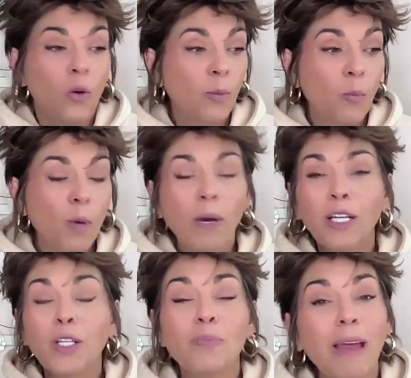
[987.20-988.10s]
the more
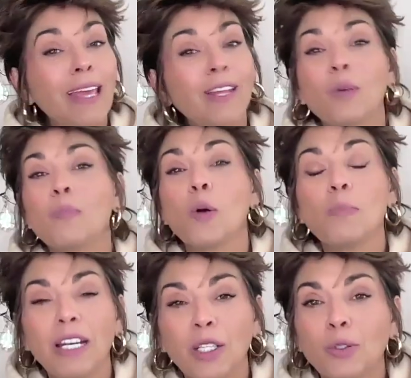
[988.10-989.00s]
money you make, the more
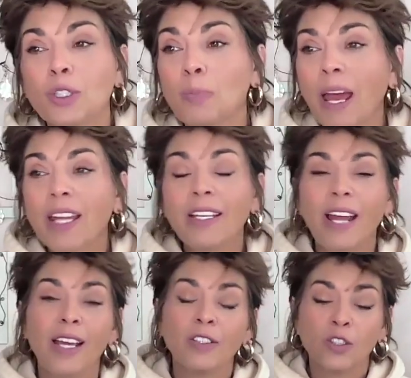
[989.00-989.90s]
money you spend.
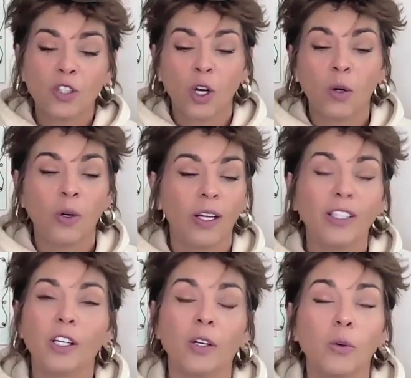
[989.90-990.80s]
And so,
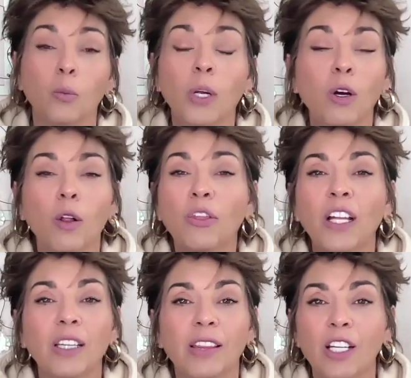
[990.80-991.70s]
we all
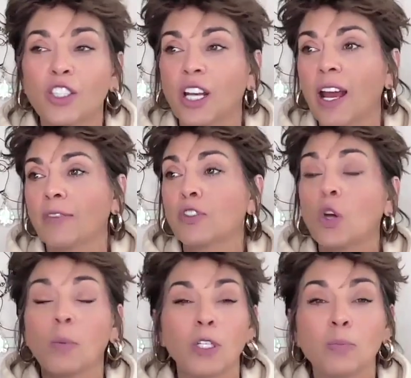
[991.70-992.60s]
think that they should have
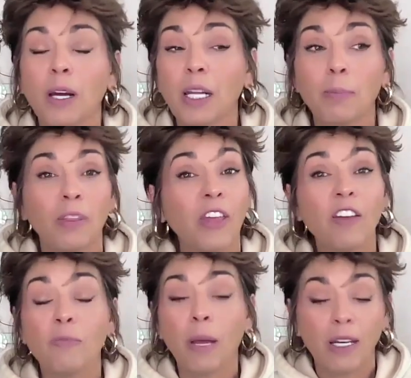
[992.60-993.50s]
so much money, but
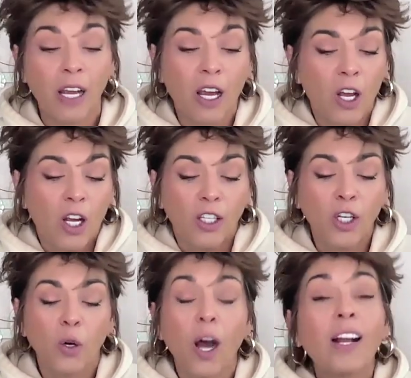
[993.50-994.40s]
they've been,
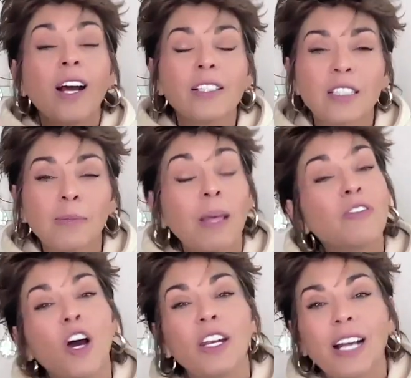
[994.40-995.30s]
they've
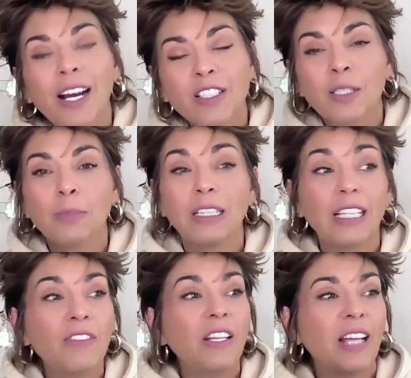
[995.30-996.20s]
gotten accustomed to
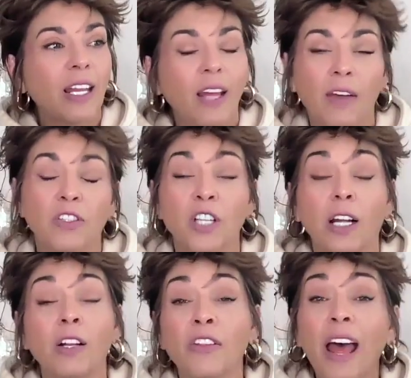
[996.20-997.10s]
living that
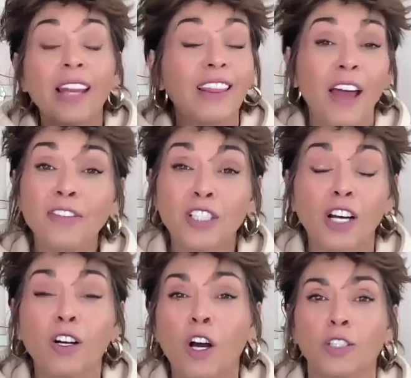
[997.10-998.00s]
lifestyle, and that
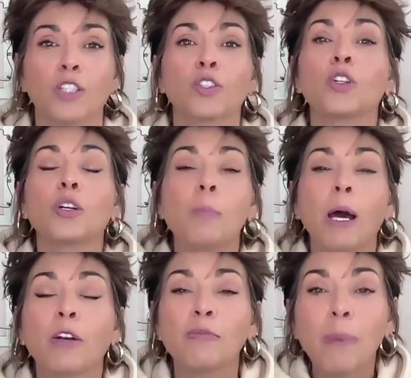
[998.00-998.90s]
lifestyle costs a certain
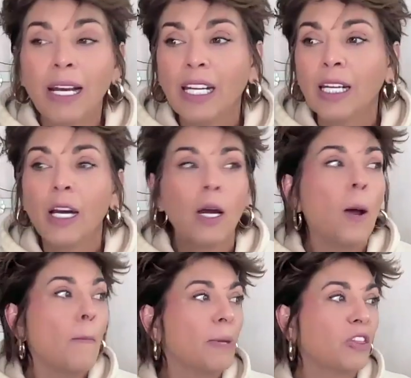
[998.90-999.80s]
amount of money.
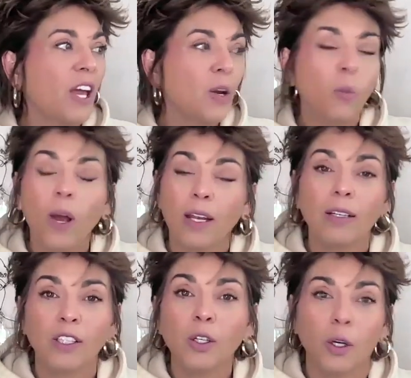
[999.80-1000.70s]
But then
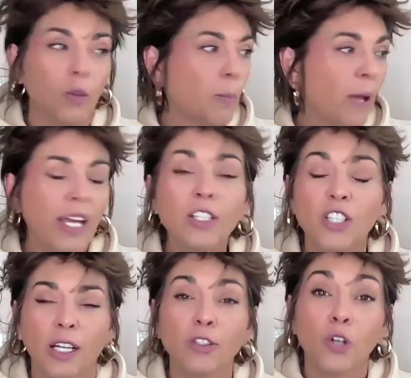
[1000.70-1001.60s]
when, the
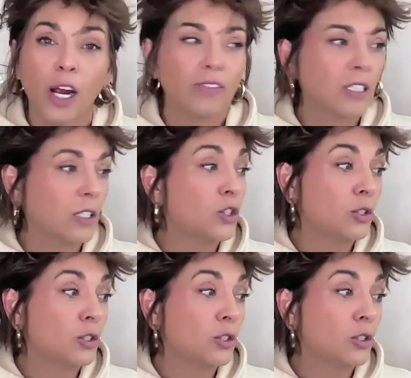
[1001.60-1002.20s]
paycheck dries